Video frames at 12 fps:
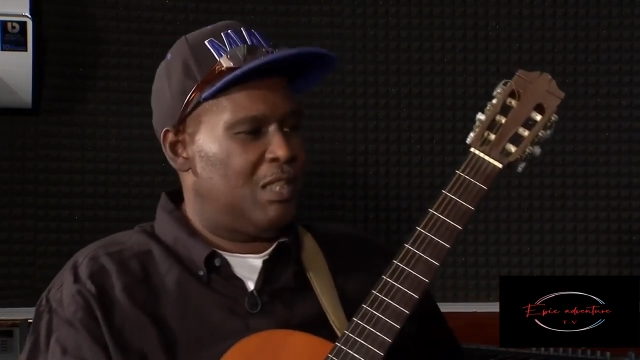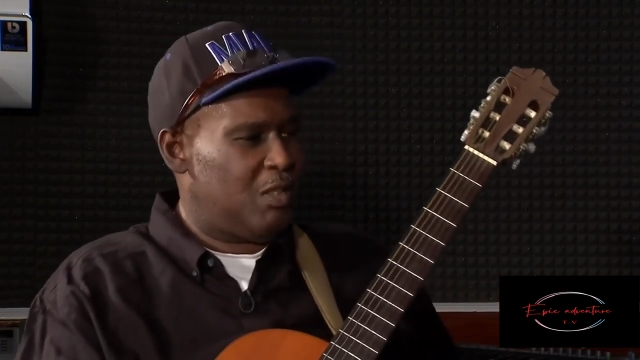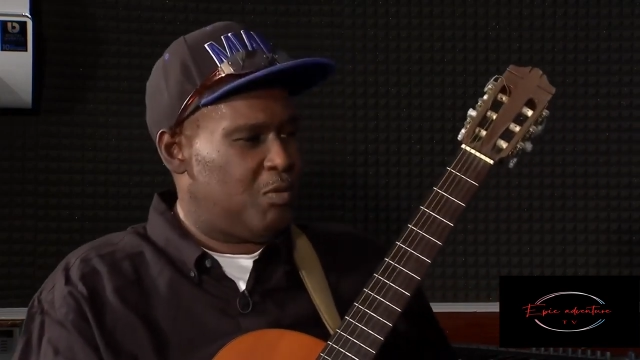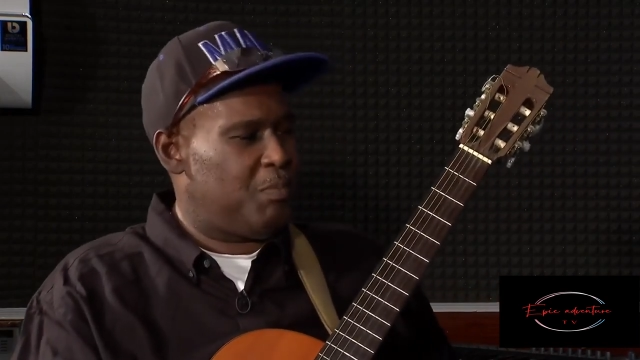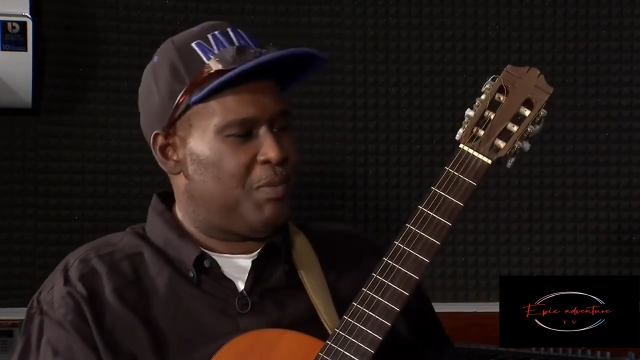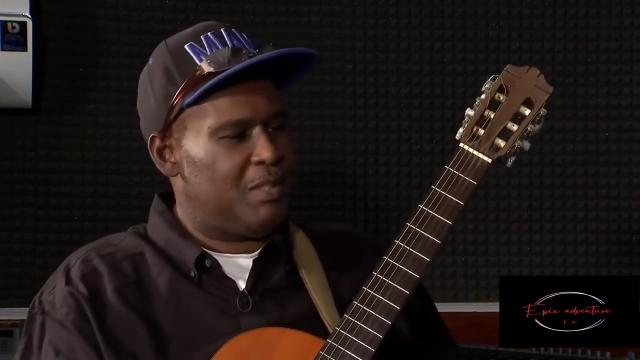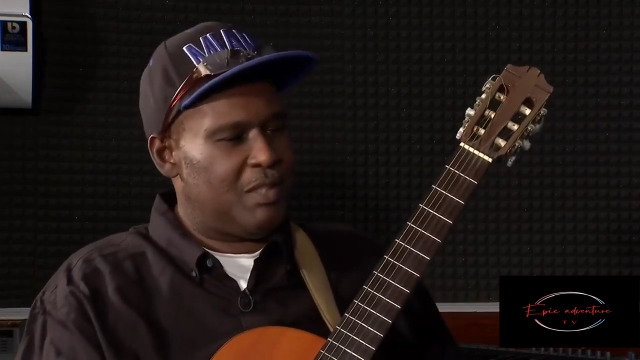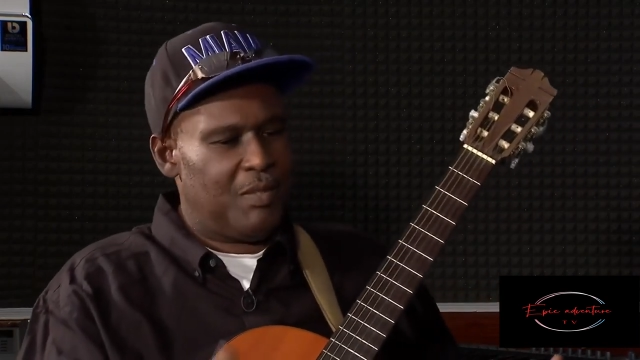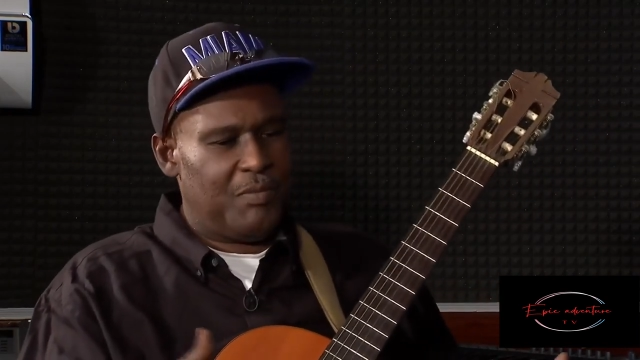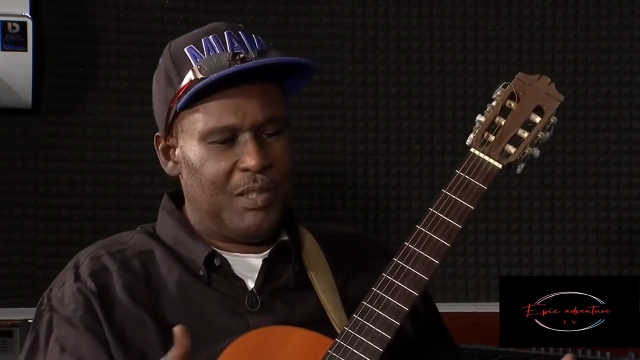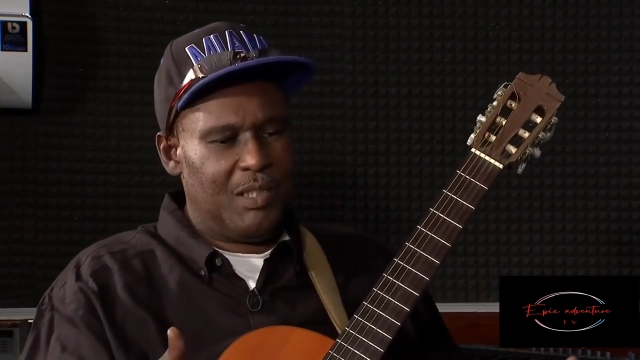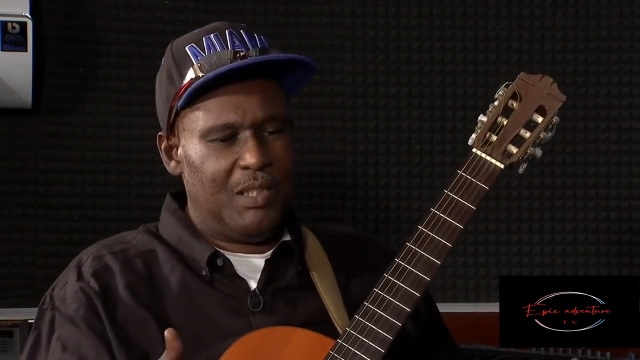and that's where Past
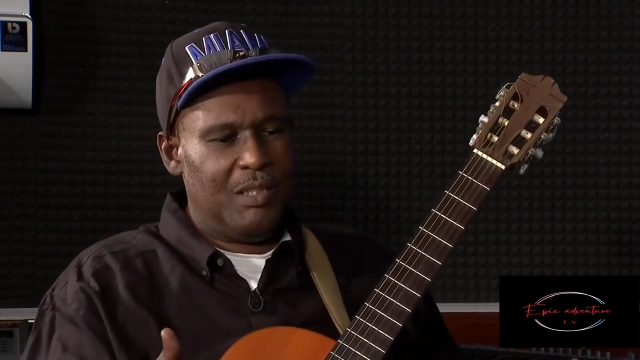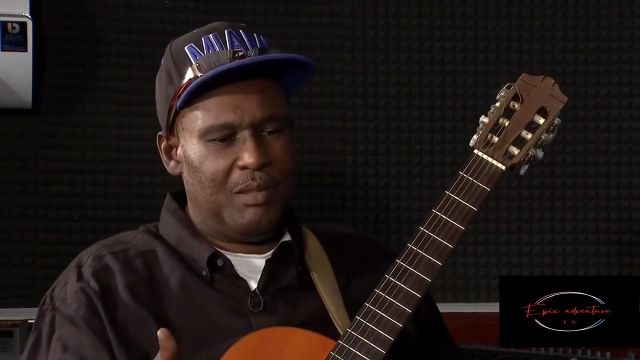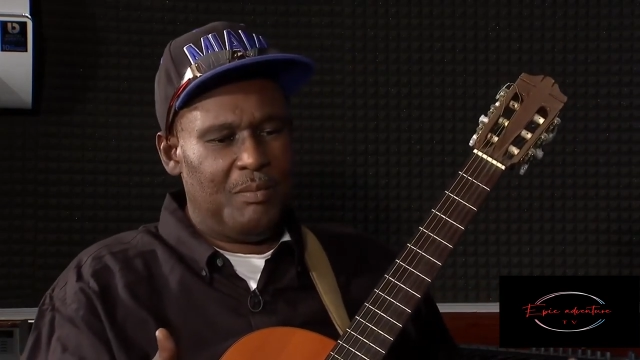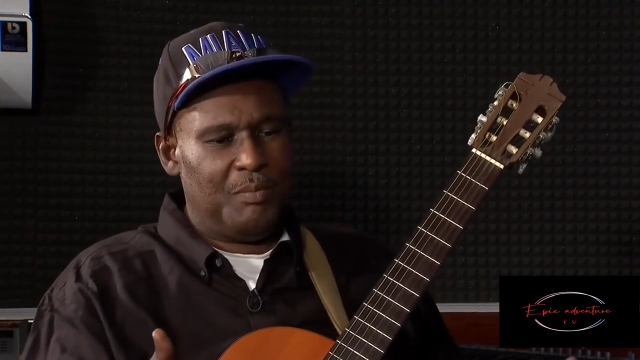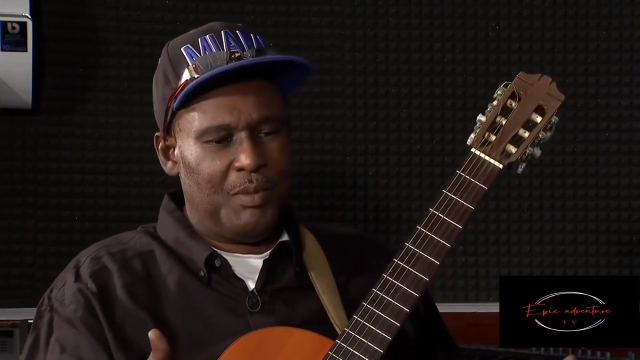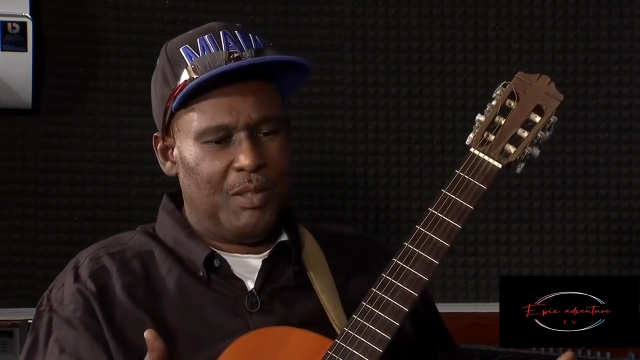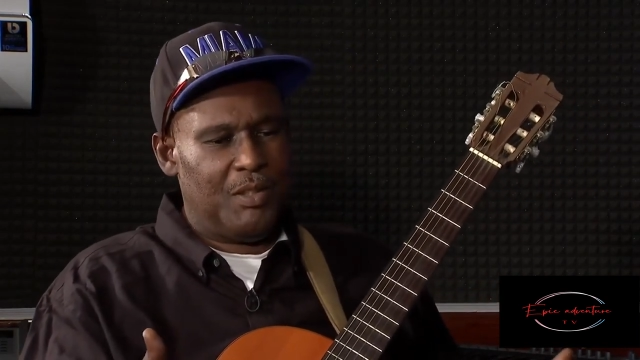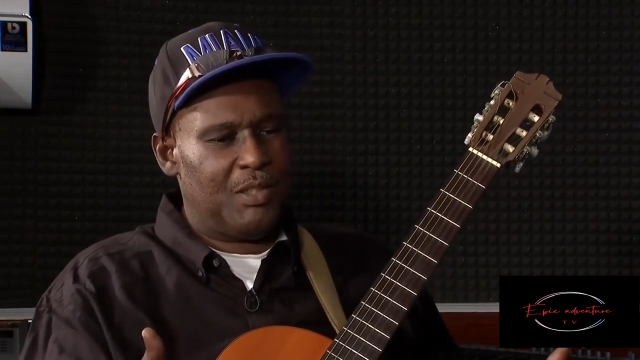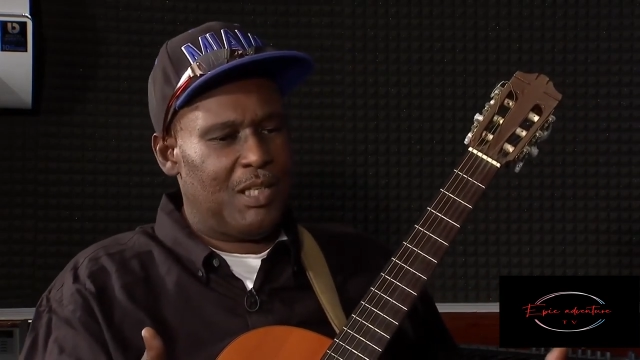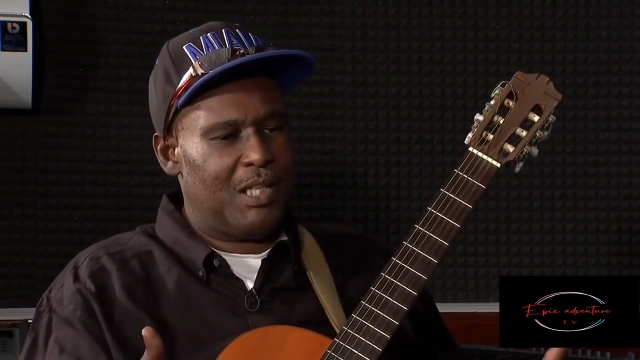17 Plus